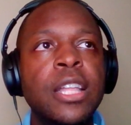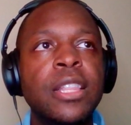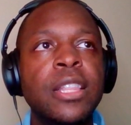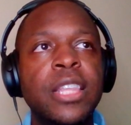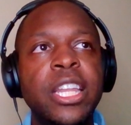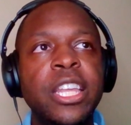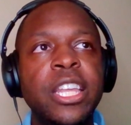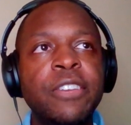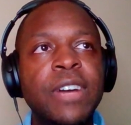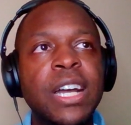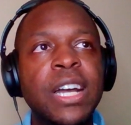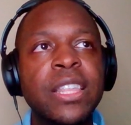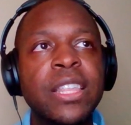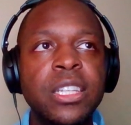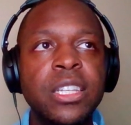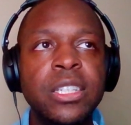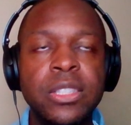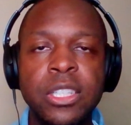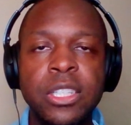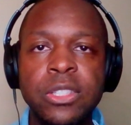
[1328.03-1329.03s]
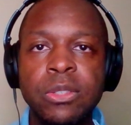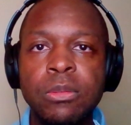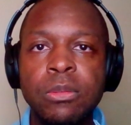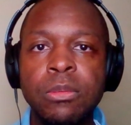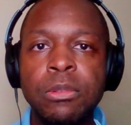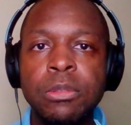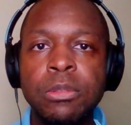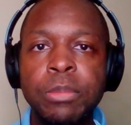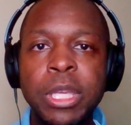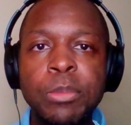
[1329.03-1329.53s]
that if I think that
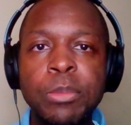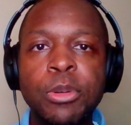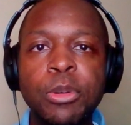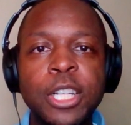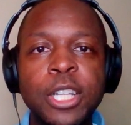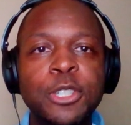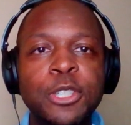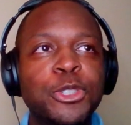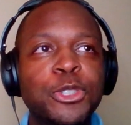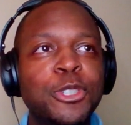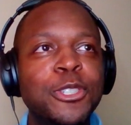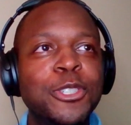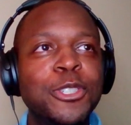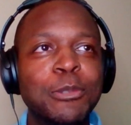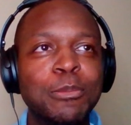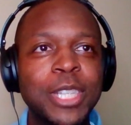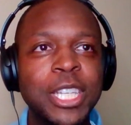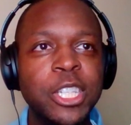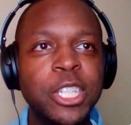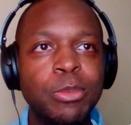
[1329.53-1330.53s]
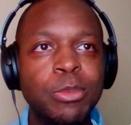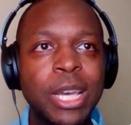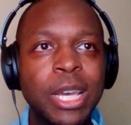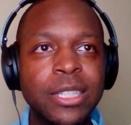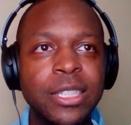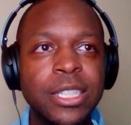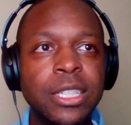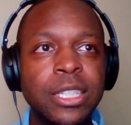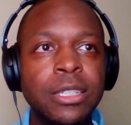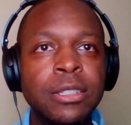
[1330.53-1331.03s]
people understood some things back
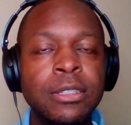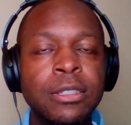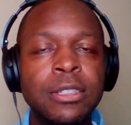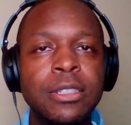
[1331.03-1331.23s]
then,